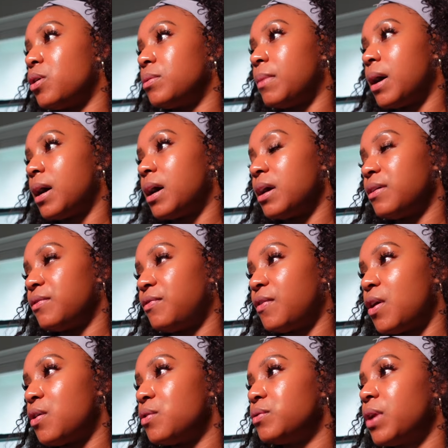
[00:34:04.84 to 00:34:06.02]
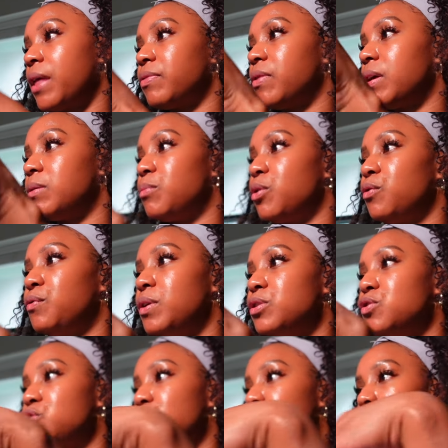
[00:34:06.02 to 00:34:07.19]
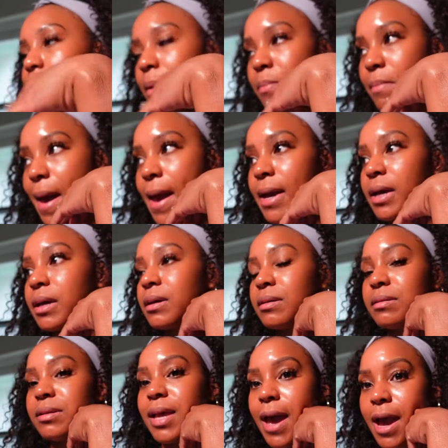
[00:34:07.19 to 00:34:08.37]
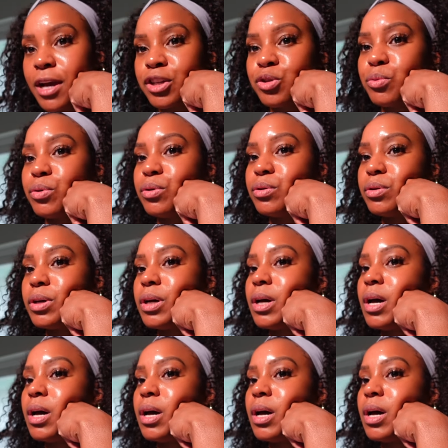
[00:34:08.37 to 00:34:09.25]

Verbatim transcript: on my phone and then move it to my Mac, the actual